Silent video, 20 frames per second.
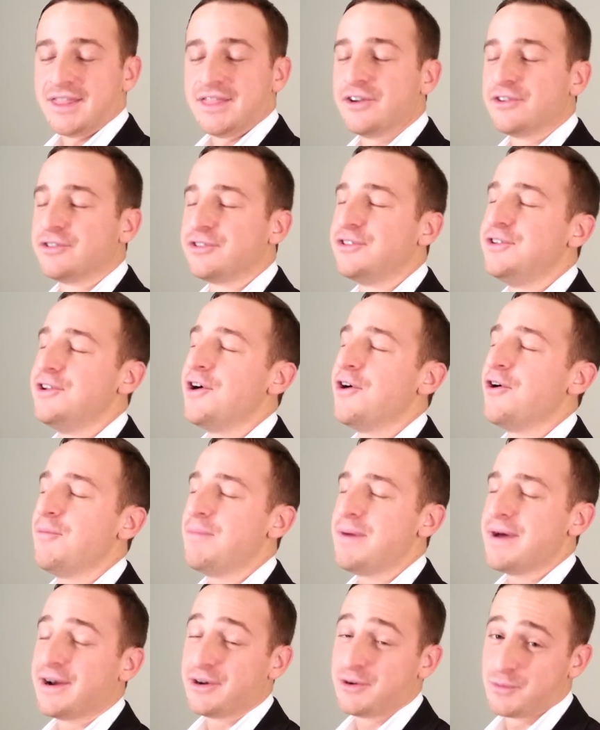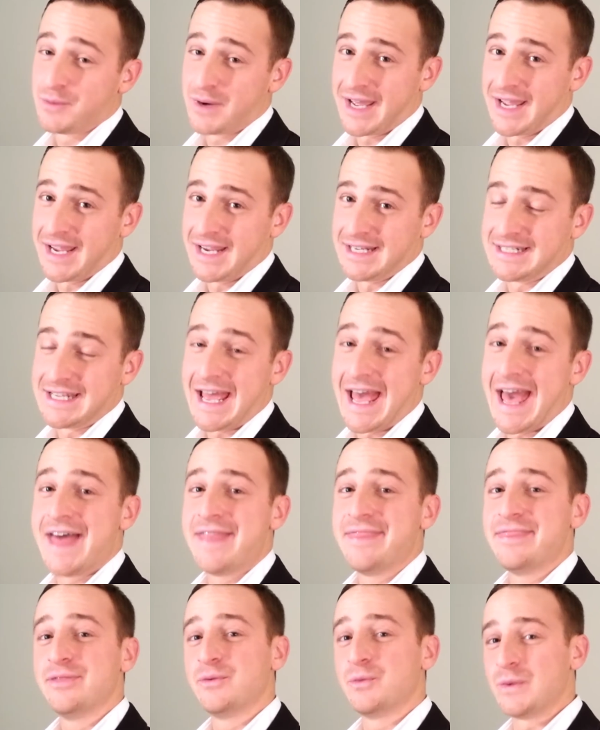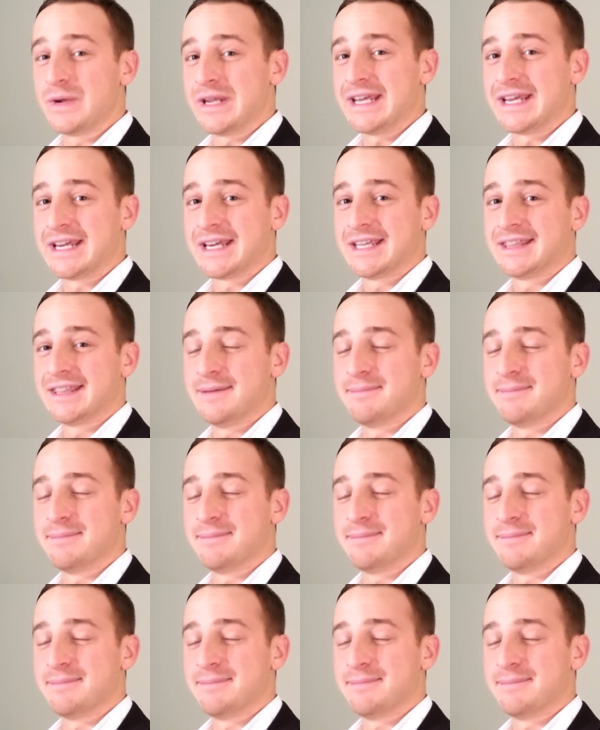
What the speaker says: There's no better way to end the week